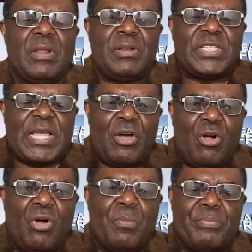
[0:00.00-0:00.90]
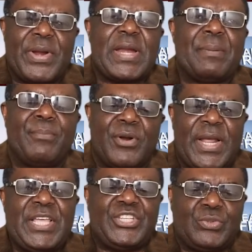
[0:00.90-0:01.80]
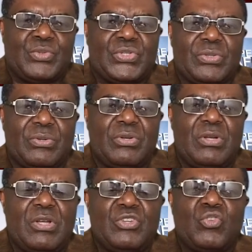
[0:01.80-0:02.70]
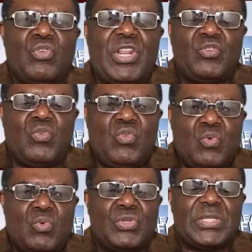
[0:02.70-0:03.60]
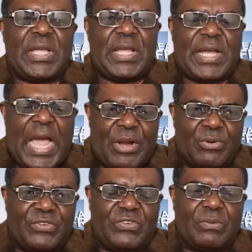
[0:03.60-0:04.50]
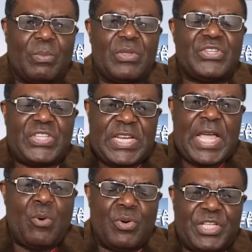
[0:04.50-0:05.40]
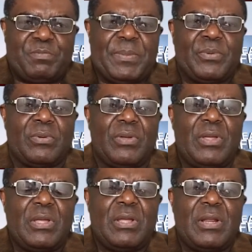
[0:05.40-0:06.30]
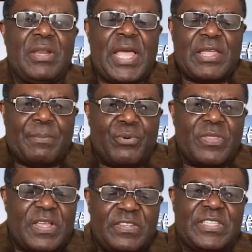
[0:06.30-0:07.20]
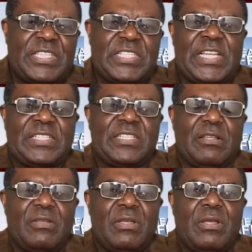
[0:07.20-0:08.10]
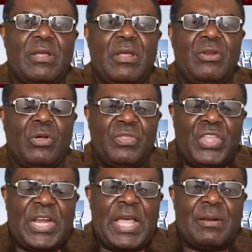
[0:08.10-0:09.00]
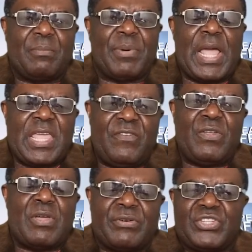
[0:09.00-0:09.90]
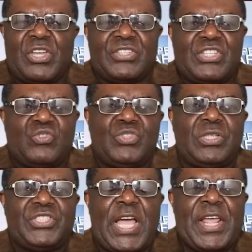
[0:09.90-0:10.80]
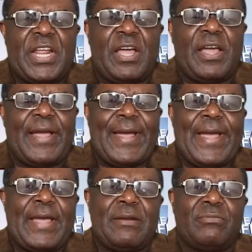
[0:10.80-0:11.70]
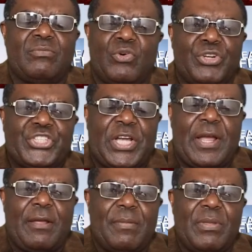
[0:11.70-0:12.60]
These are all bread and butter issues. So you need to use carrots. Sit down with these people. They are your brothers and sisters. Don't think that by giving your resources to China and Russia,